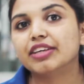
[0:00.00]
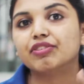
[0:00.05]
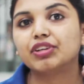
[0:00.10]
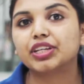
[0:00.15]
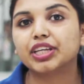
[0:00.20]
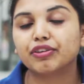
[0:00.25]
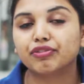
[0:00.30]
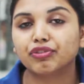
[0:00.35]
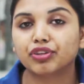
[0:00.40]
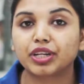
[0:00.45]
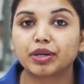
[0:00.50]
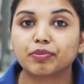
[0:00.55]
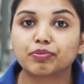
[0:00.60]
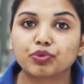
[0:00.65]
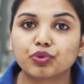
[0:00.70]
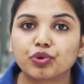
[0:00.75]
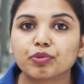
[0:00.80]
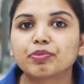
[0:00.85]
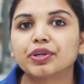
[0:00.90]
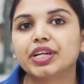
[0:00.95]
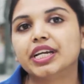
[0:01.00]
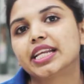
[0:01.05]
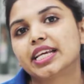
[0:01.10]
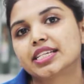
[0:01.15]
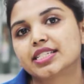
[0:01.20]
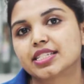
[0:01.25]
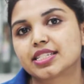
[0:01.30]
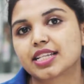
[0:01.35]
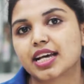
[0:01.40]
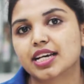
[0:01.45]
they will give you an
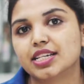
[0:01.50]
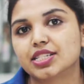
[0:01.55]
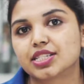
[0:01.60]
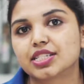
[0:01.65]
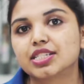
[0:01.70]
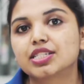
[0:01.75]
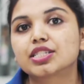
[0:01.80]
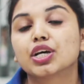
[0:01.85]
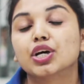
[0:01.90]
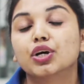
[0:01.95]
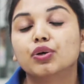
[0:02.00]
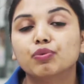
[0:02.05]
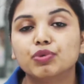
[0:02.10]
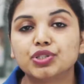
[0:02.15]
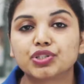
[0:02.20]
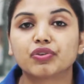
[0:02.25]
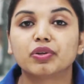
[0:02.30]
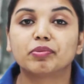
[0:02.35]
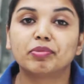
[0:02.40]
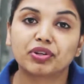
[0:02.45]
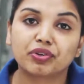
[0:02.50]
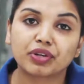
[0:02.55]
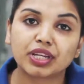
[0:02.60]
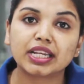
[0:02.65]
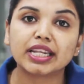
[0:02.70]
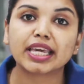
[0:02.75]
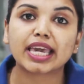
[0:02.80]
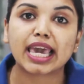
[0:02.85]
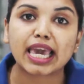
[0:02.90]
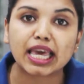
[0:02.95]
appropriate exercises which will be
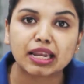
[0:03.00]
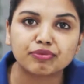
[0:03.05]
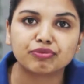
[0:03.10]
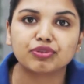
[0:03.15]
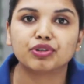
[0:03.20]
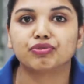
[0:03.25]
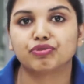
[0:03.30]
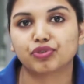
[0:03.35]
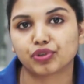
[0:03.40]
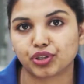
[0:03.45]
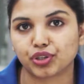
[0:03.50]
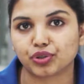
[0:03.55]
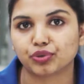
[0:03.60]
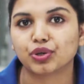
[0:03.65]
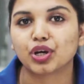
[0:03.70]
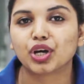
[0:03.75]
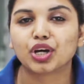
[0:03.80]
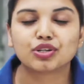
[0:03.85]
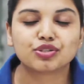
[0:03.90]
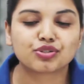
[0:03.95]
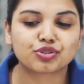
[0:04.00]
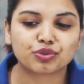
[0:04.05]
really helpful for you.